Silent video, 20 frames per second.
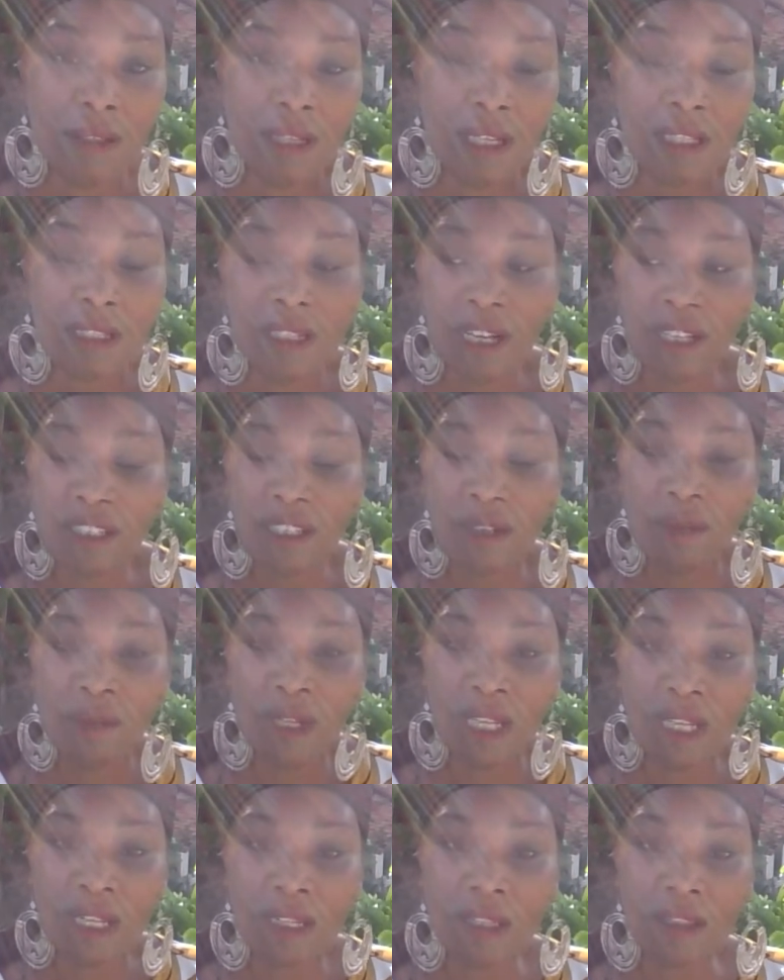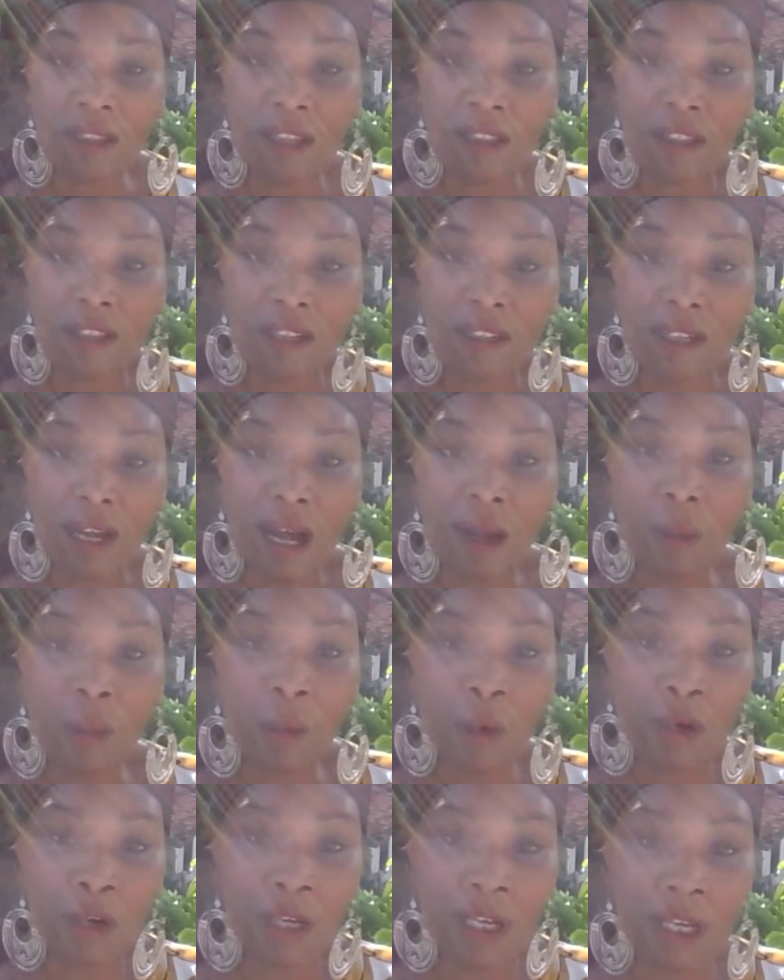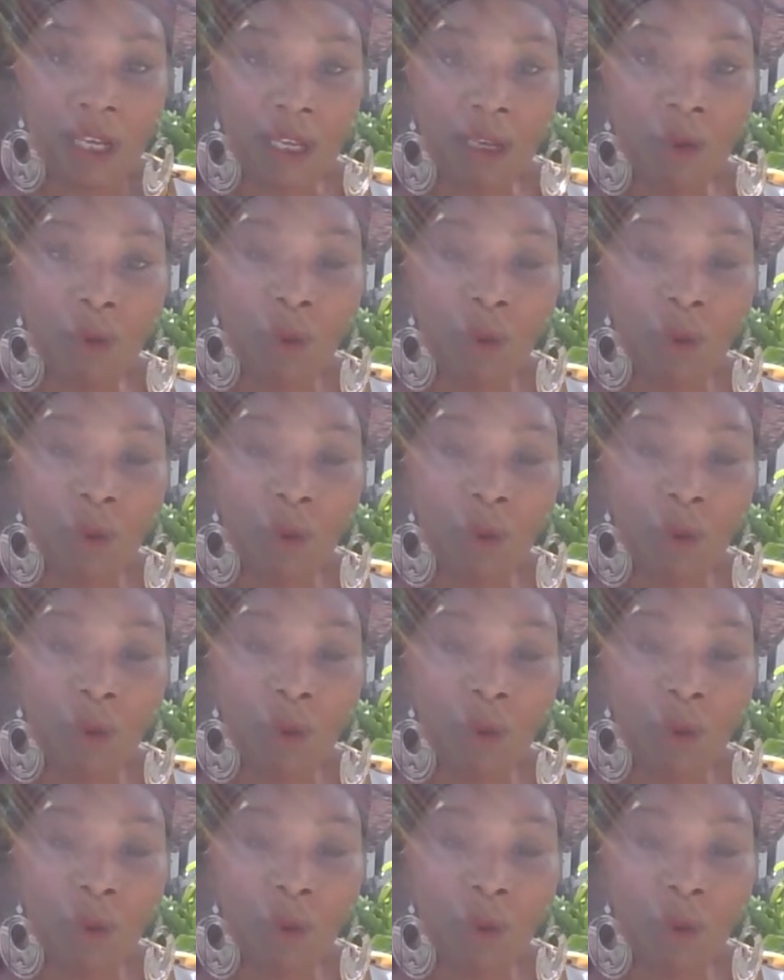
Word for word: It doesn't mean that they're not working